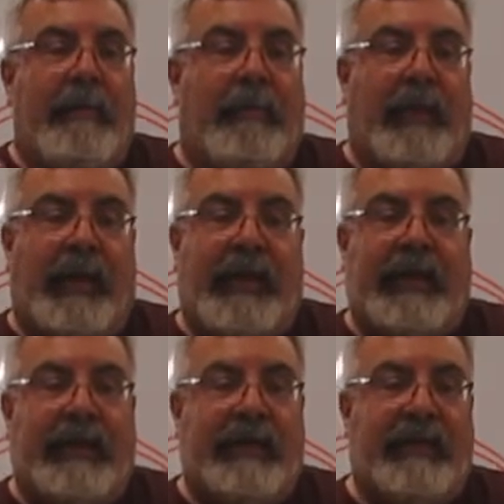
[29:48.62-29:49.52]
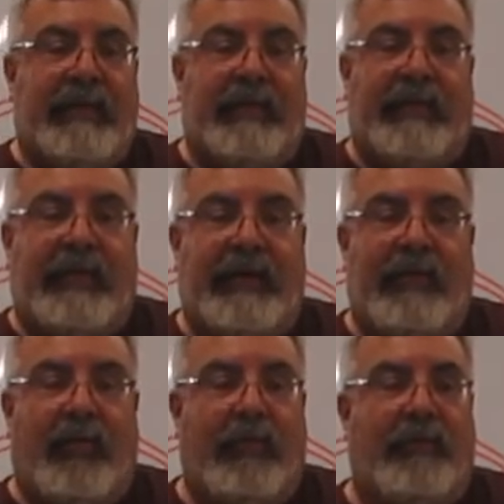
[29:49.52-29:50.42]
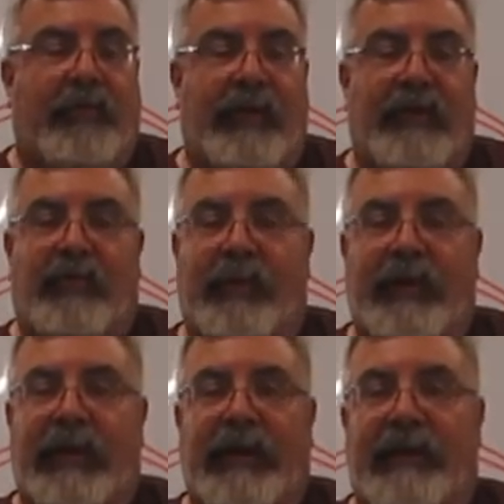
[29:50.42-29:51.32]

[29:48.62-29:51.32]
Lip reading: Blaine said hopefully this weekend